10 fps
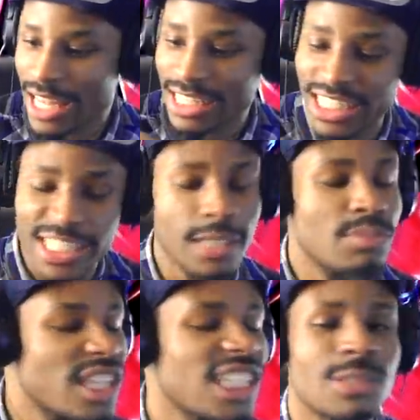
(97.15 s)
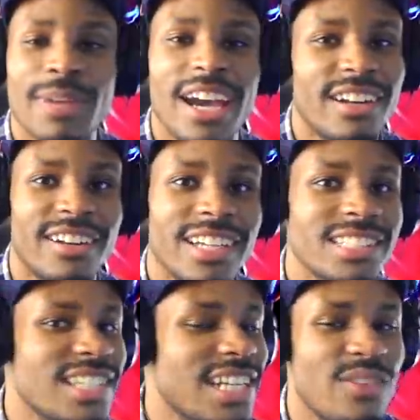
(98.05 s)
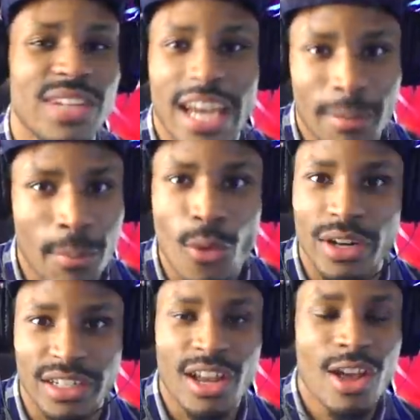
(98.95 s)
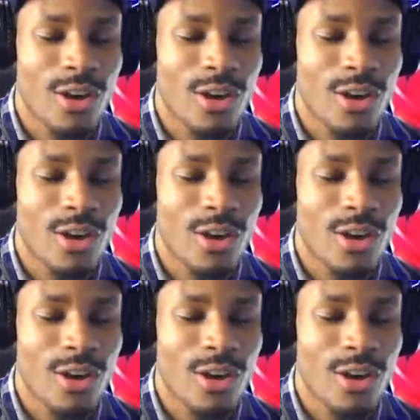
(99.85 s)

skip this banner. It's not even that important.